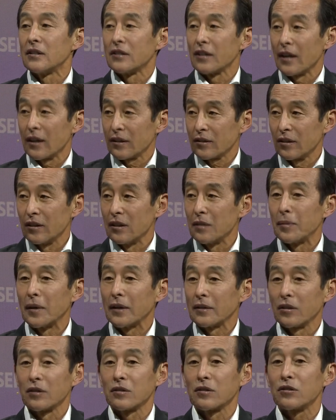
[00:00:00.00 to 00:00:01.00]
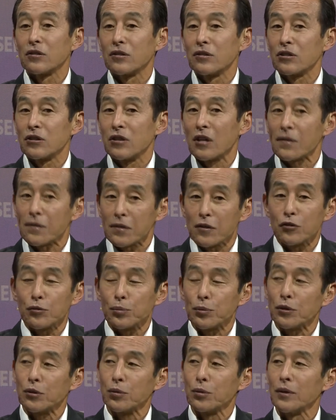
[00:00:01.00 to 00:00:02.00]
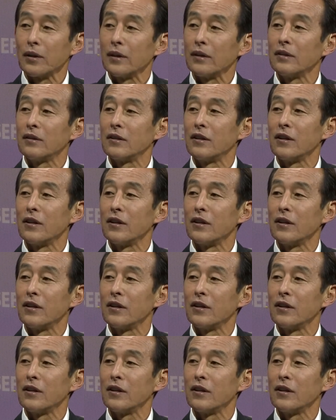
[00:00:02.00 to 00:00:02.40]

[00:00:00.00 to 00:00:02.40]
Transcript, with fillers: Exactly. But the difference between